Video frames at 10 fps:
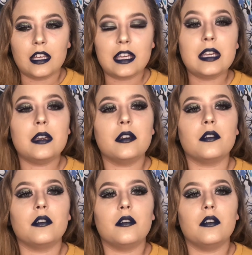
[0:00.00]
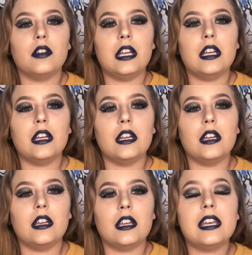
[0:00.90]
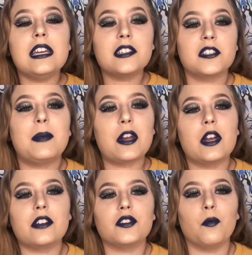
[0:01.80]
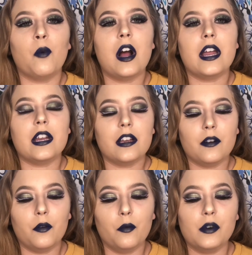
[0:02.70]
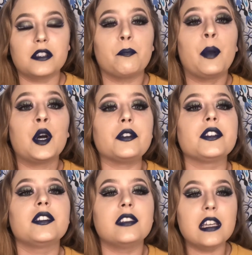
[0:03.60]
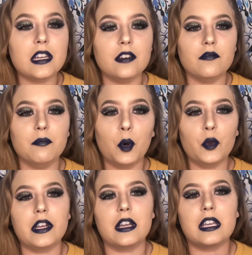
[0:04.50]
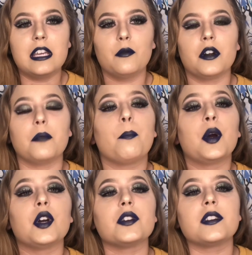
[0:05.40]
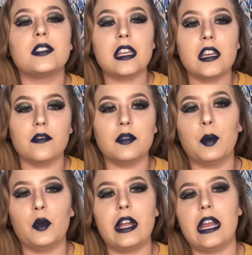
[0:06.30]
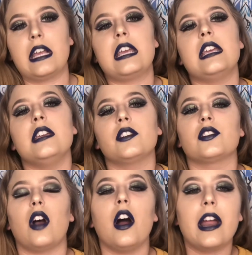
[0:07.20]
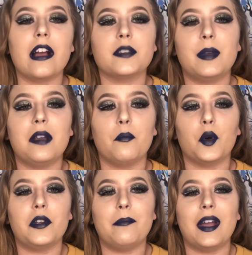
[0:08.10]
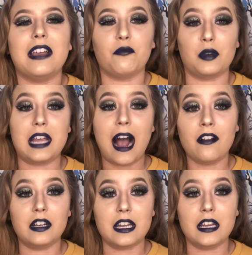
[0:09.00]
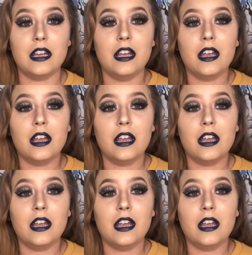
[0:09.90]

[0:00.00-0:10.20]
he experienced what was perceived bullying. Keyword, perceived bullying. He saw it as being bullied, but in reality,